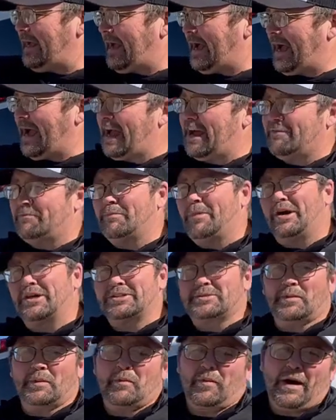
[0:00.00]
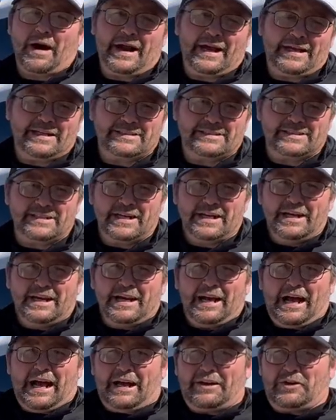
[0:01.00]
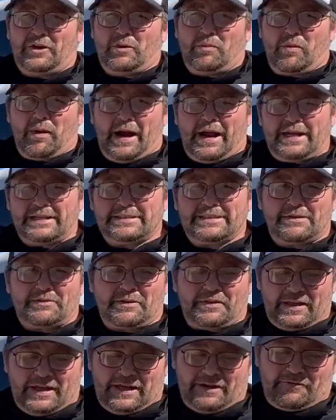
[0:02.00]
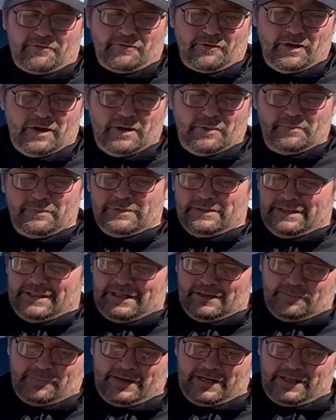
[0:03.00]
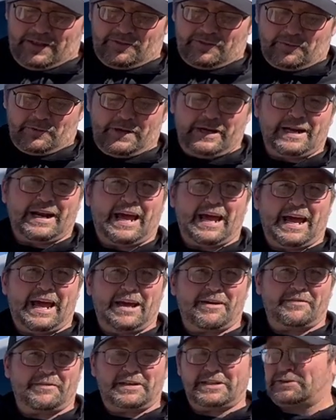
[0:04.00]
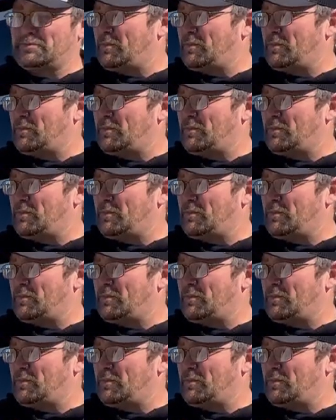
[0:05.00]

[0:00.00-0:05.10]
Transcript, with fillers: i have multiple brands i do brands everything from little bitty three and a half inch